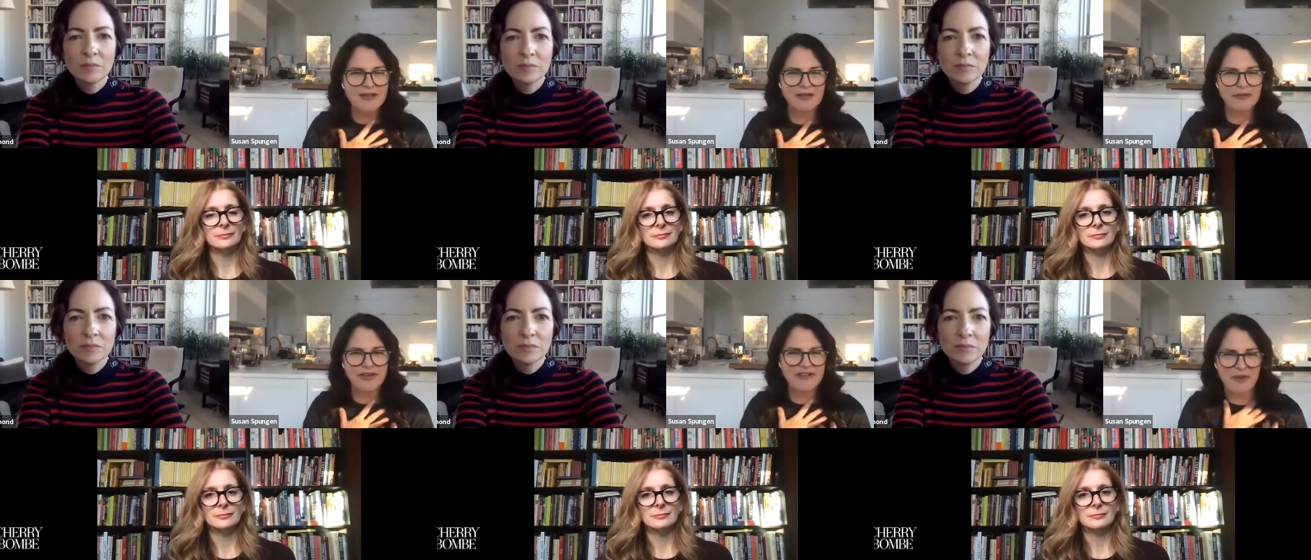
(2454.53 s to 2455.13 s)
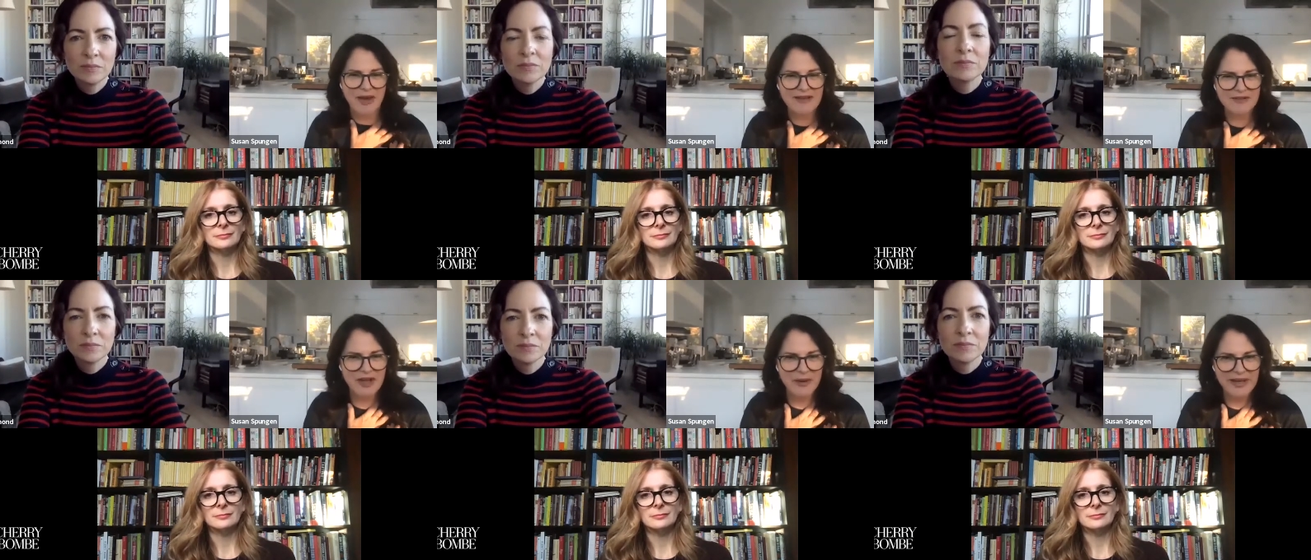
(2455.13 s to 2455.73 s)
Speaker 1: gluten-free, so I
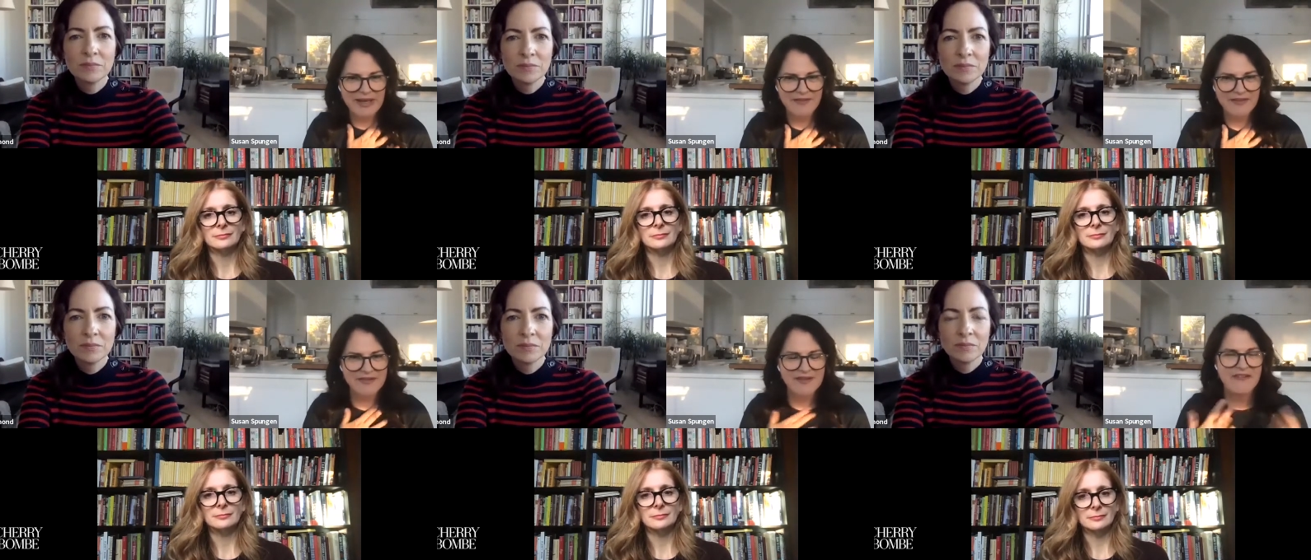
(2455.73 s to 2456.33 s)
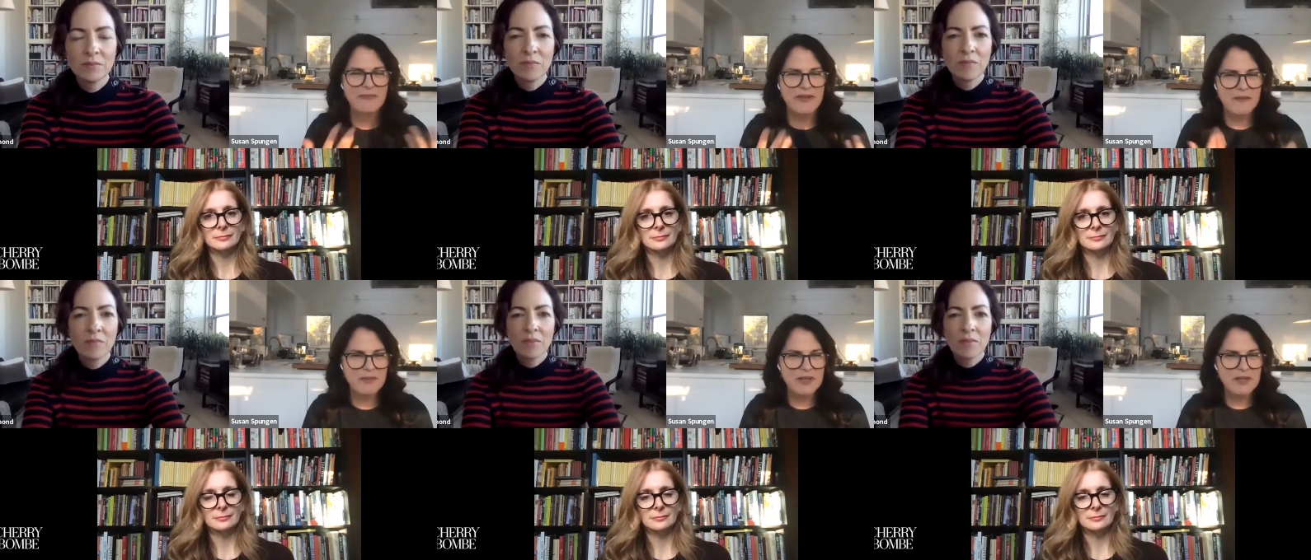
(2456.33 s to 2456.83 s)
don't know any of this stuff, but the